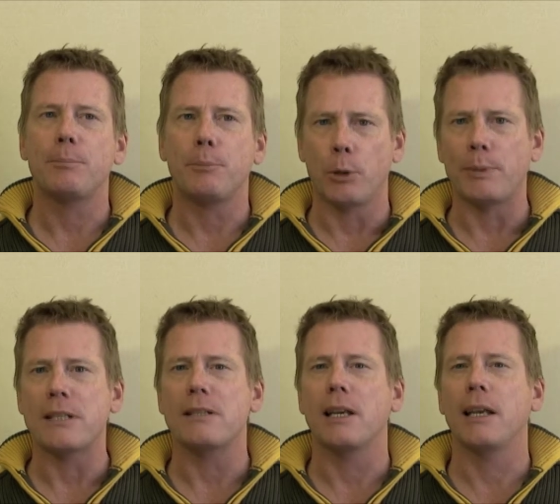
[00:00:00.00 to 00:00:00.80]

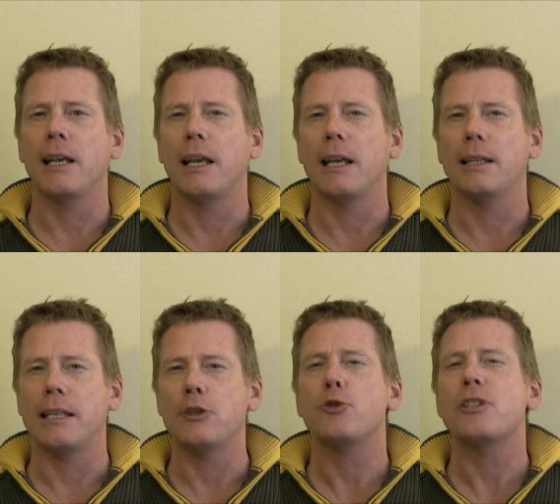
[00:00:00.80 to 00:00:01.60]
purpose and
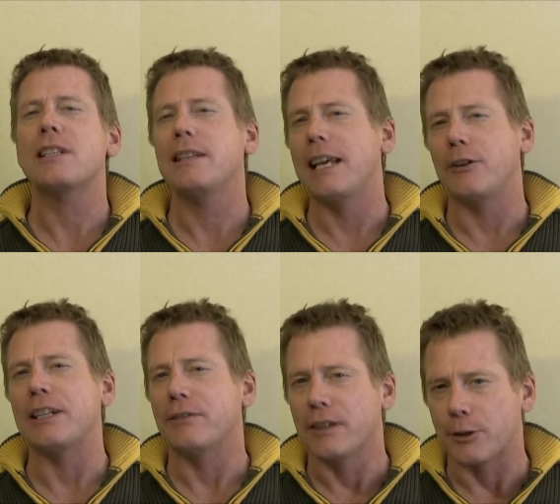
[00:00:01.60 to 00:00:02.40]
interest in the
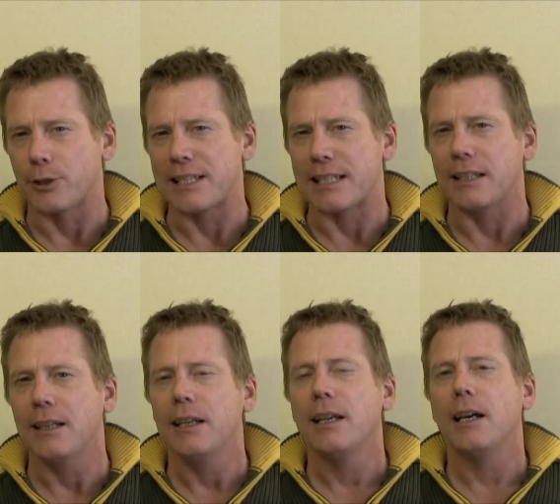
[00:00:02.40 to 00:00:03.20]
area of literacy
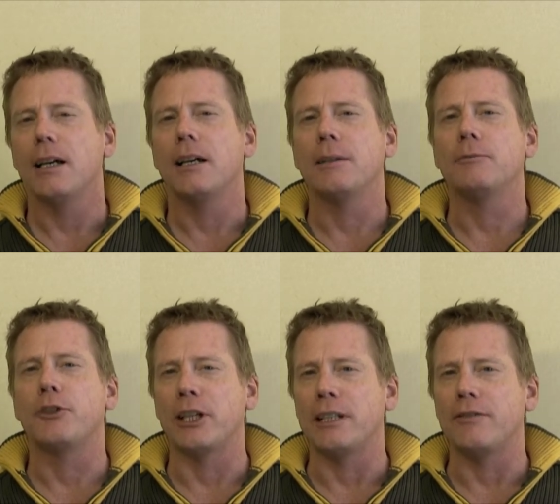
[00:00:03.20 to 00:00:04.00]

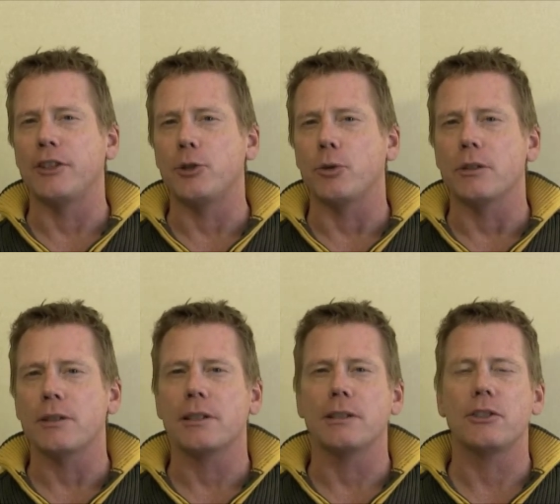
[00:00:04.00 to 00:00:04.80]
for
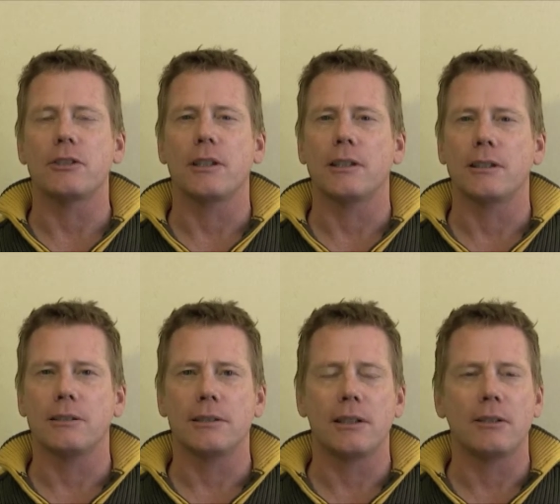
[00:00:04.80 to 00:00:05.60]
individuals, and just
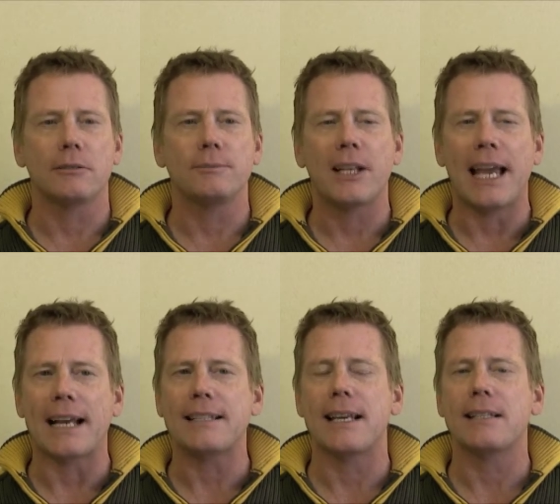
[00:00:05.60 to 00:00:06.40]
you know,
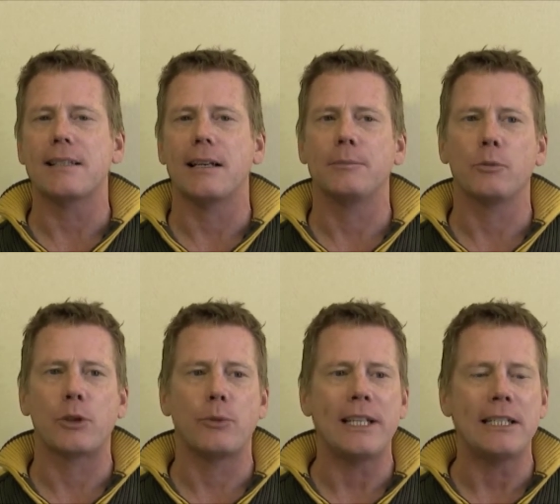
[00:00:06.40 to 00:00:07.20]
access
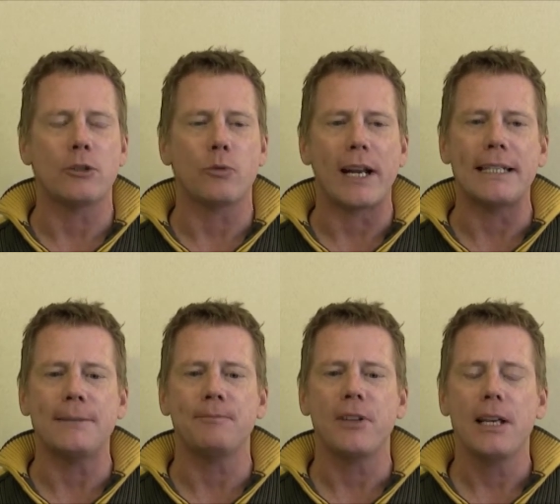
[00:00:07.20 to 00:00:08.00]
with reading and
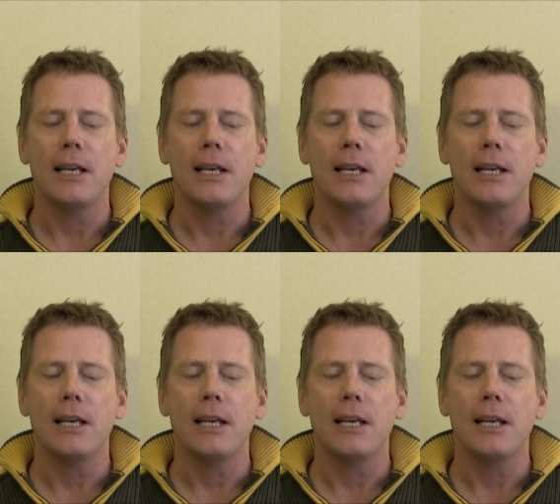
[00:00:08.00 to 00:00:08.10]
writing.